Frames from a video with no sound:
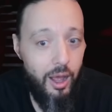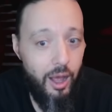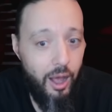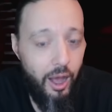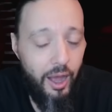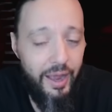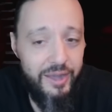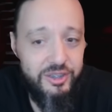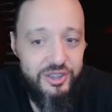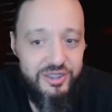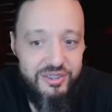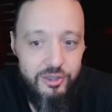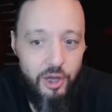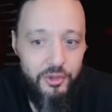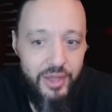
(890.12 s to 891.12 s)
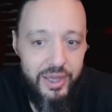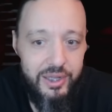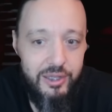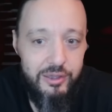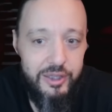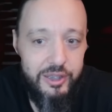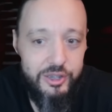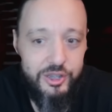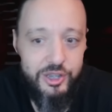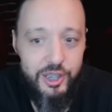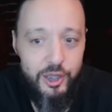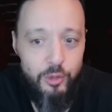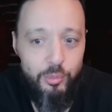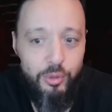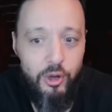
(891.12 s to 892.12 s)
I actually saw that glitch
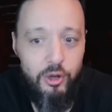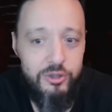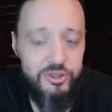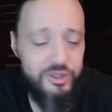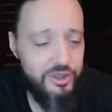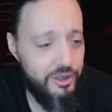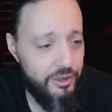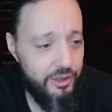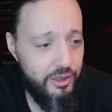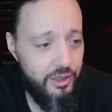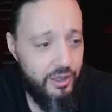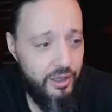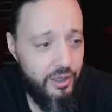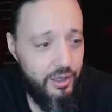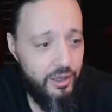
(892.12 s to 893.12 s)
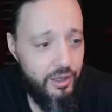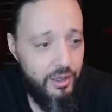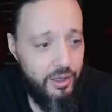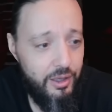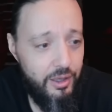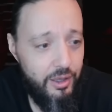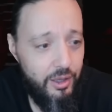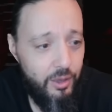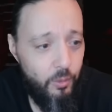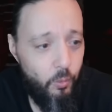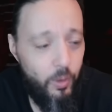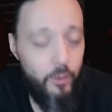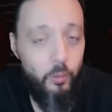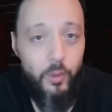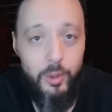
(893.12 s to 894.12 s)
in person
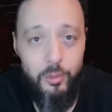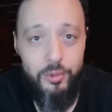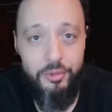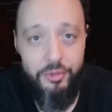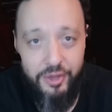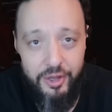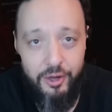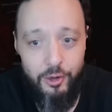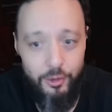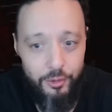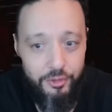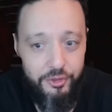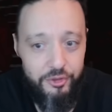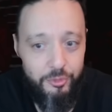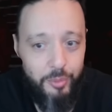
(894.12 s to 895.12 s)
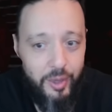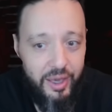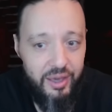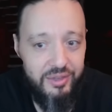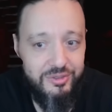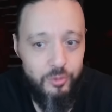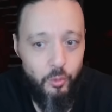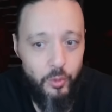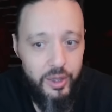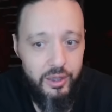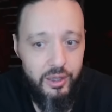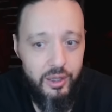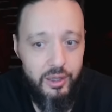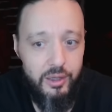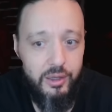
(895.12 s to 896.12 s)
when we were there this past
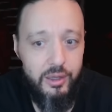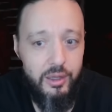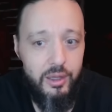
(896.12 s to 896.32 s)
weekend.